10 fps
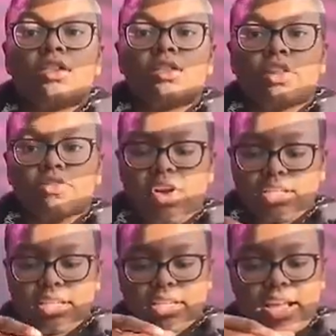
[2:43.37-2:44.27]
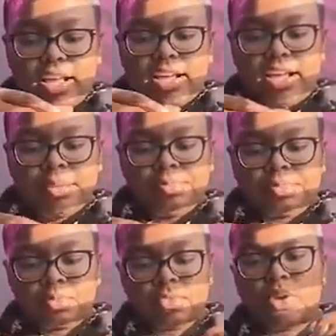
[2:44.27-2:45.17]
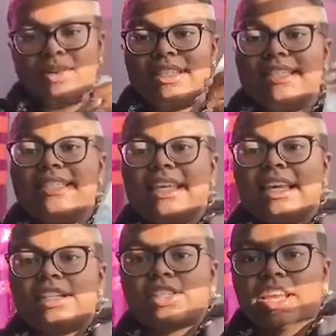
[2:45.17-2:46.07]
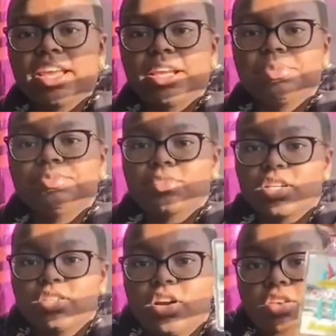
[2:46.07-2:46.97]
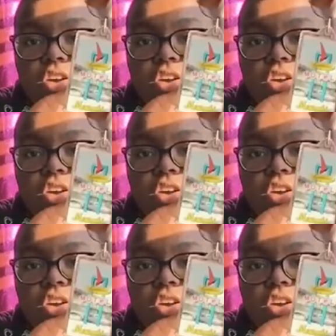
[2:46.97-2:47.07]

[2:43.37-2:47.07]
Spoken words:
So the first thing I got was this keychain, because y'all